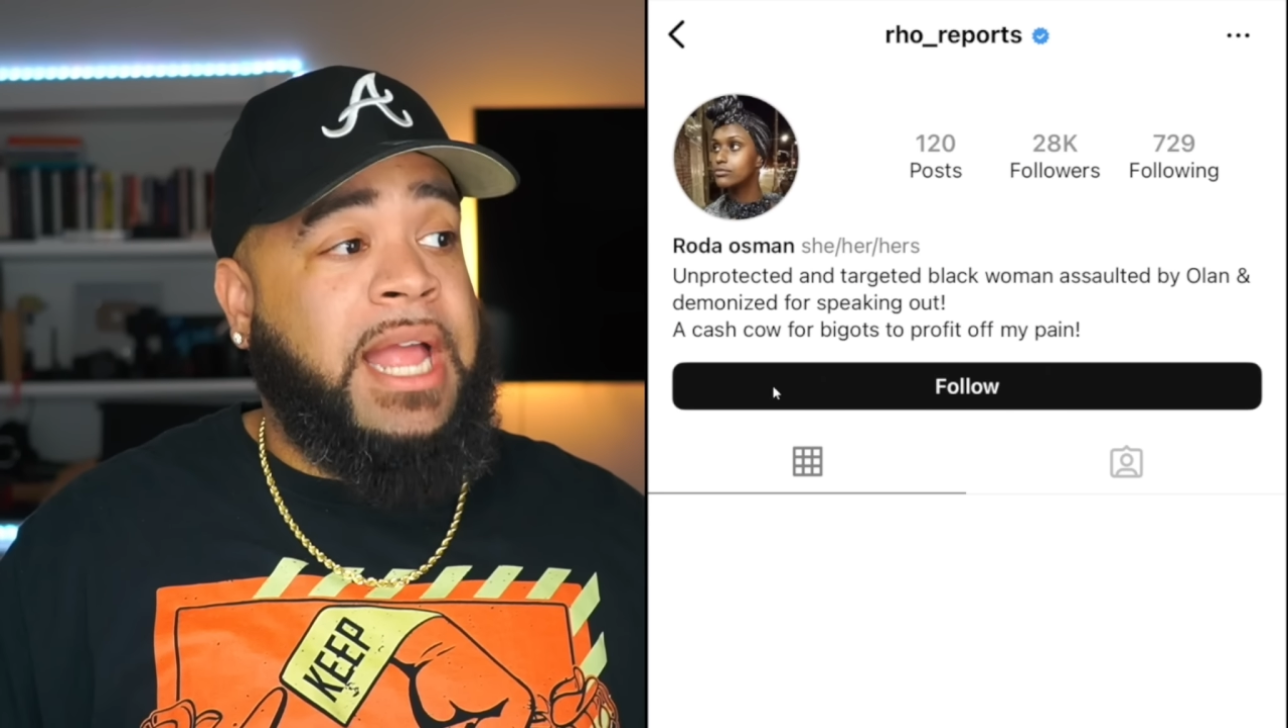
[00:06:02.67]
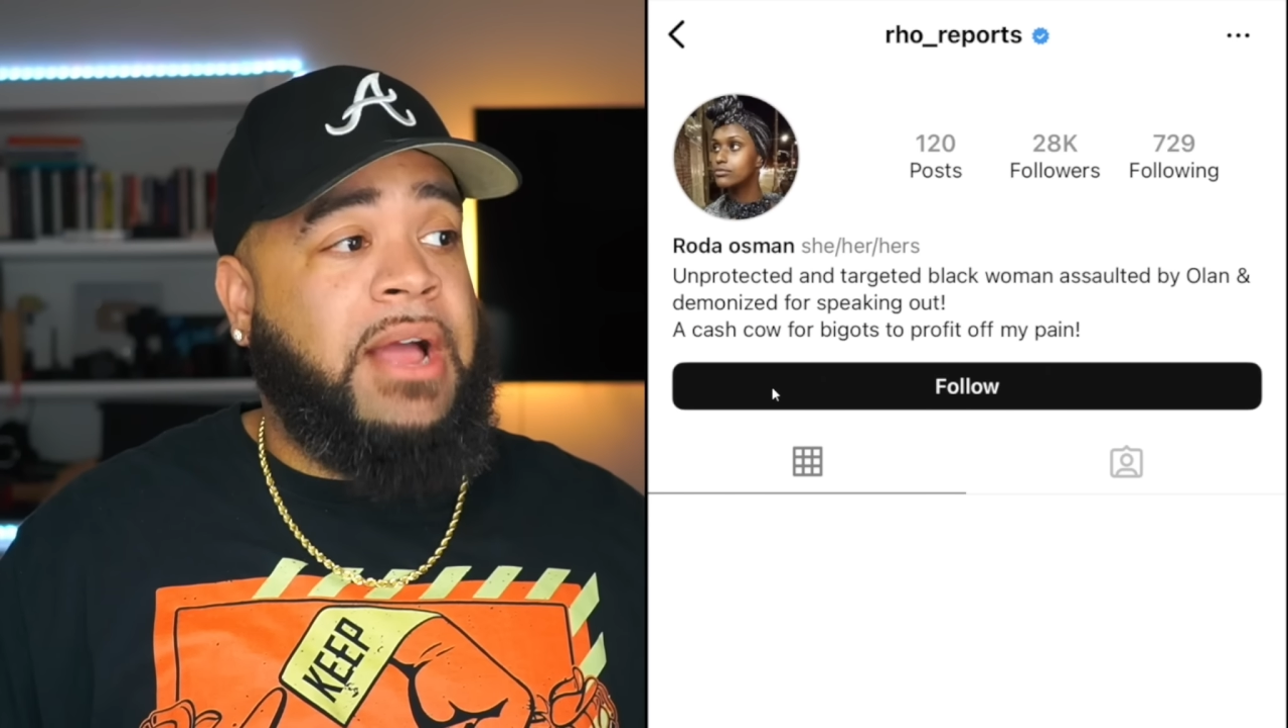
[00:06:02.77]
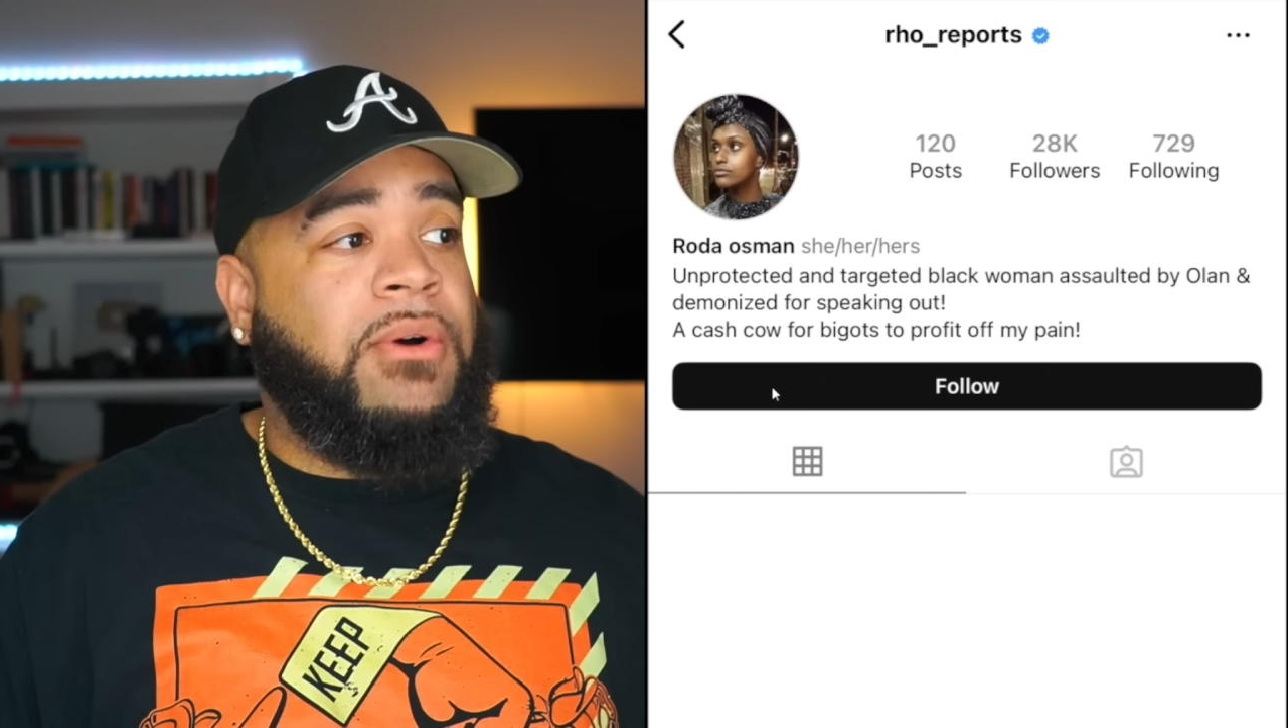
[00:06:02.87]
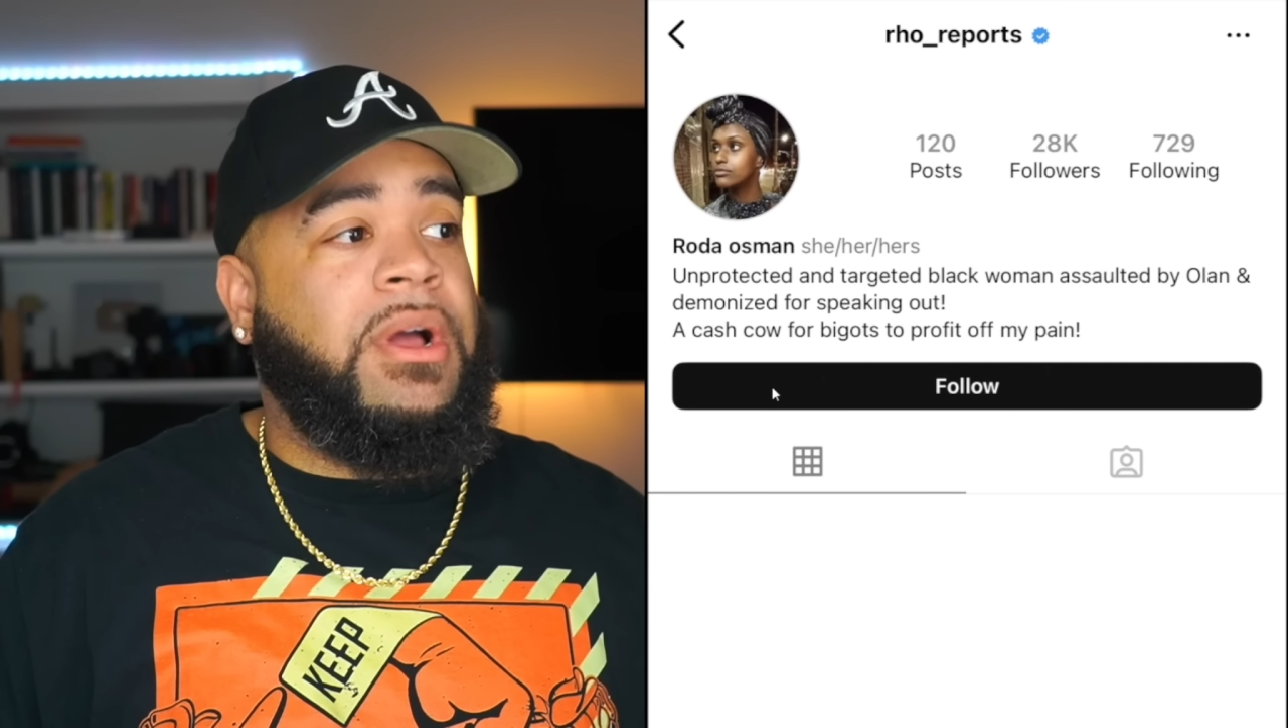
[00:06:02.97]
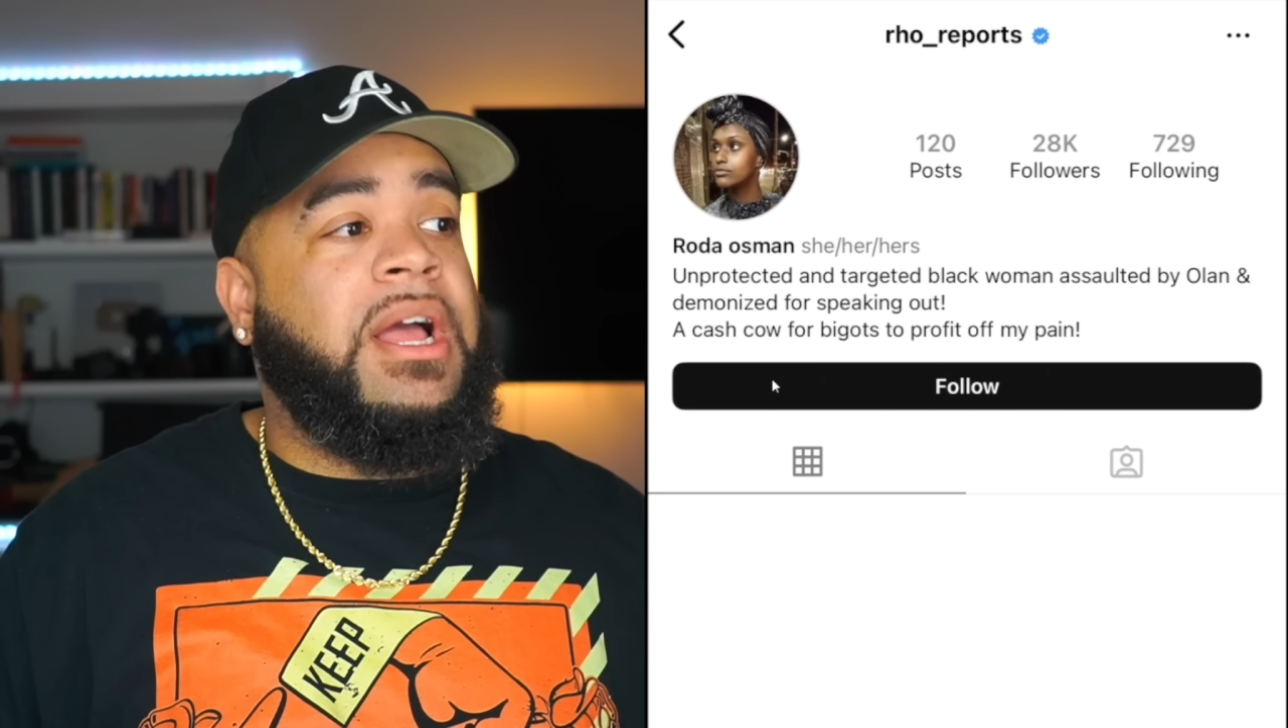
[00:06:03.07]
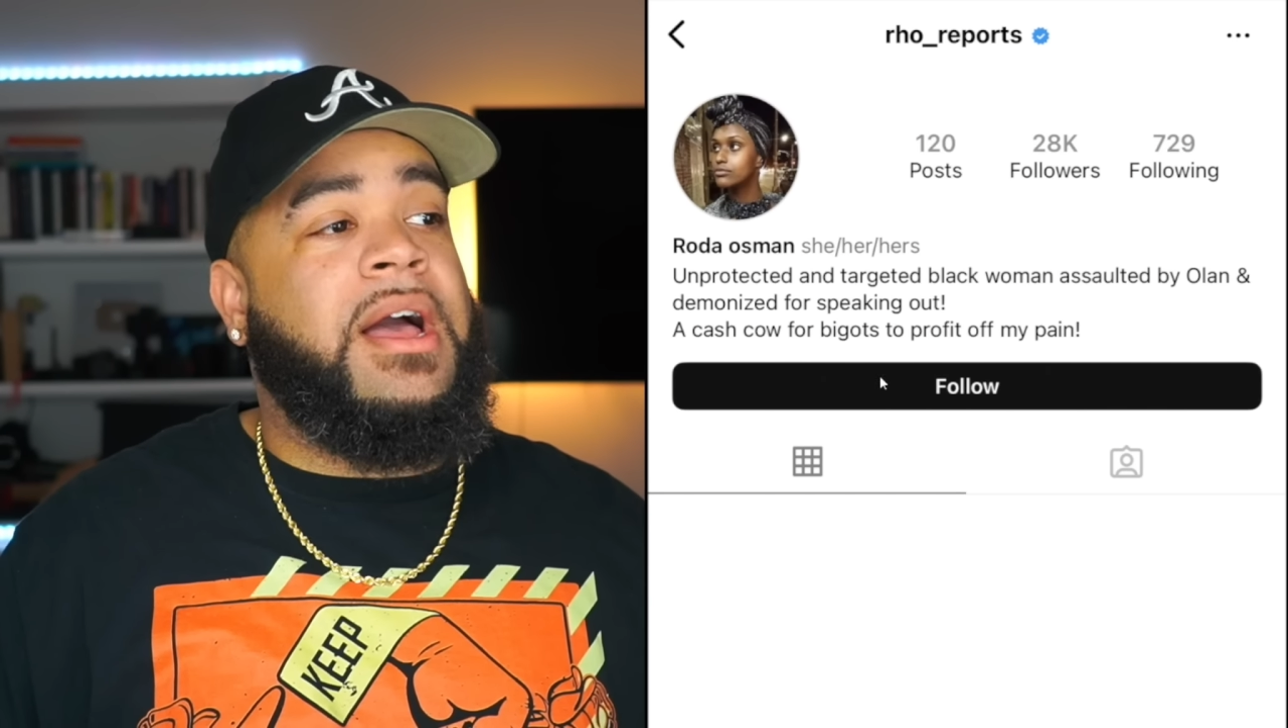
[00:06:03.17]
out,